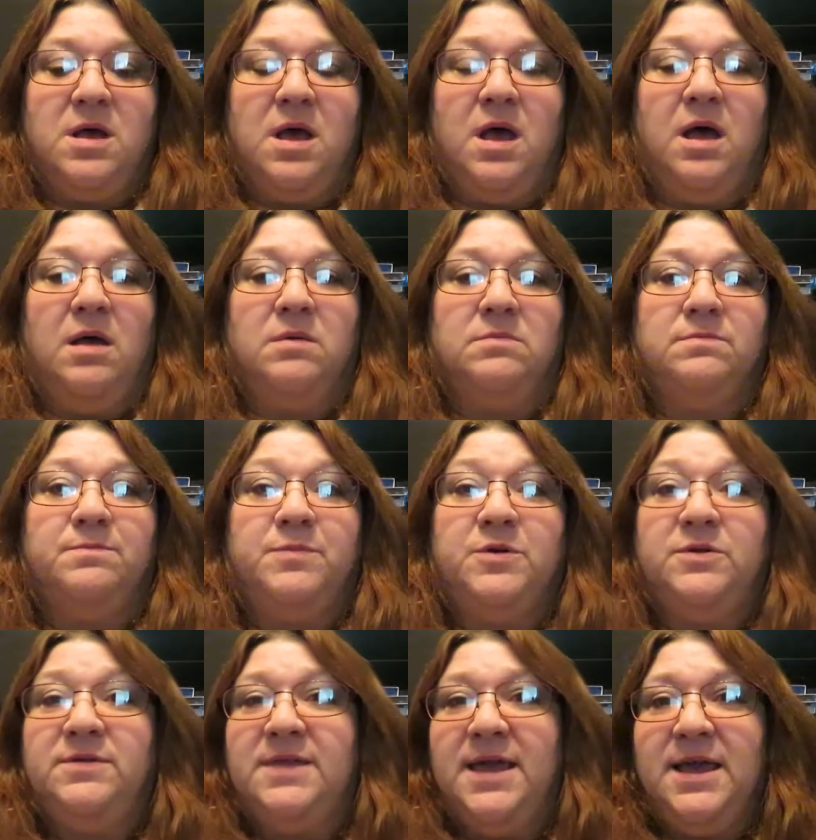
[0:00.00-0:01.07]
Um,
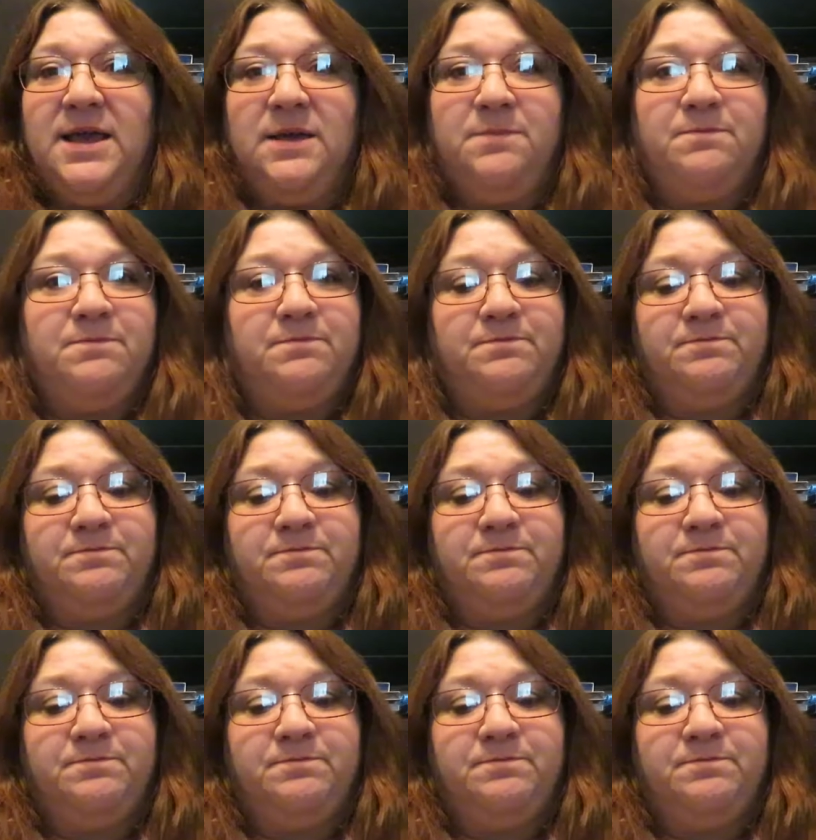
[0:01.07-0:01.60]
birthday